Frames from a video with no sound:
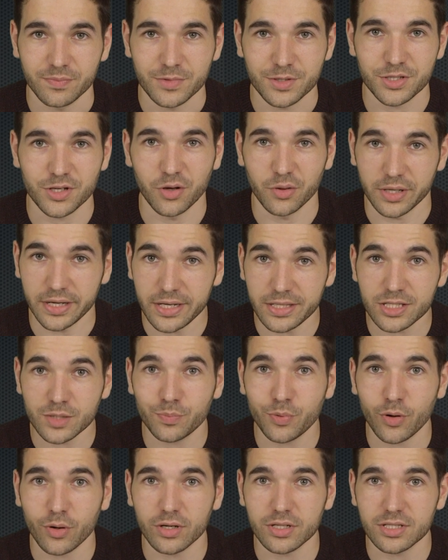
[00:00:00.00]
So he
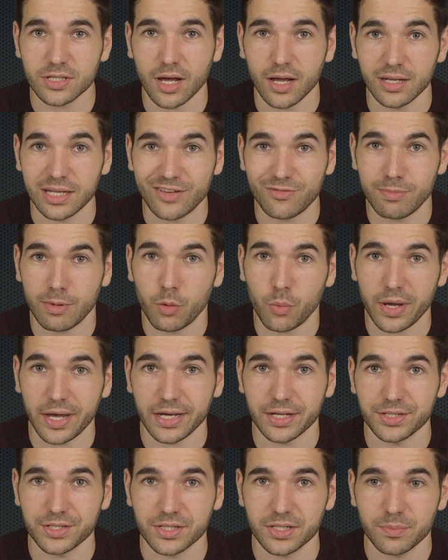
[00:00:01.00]
supports a livable
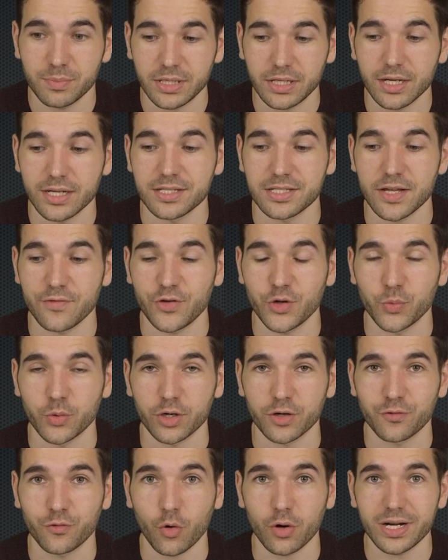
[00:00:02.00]
wage because if you
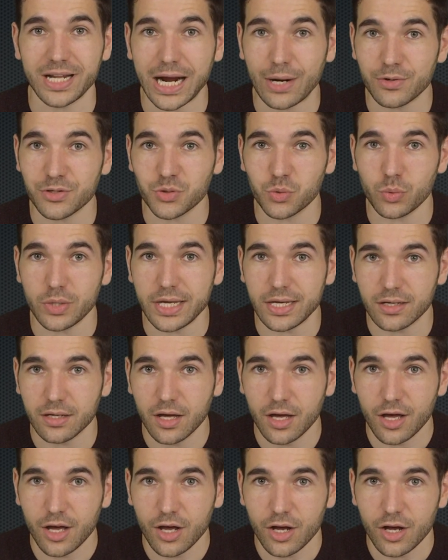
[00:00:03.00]
work 40 hours a week,